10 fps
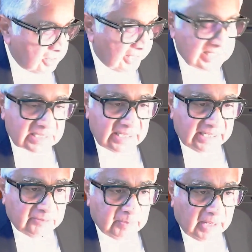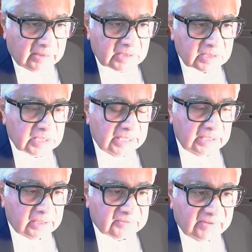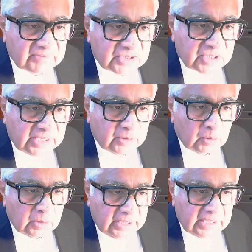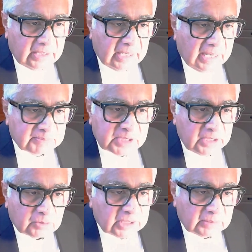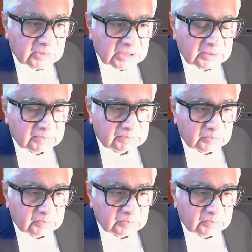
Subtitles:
legislative powers in the 7th schedule in absolute terms.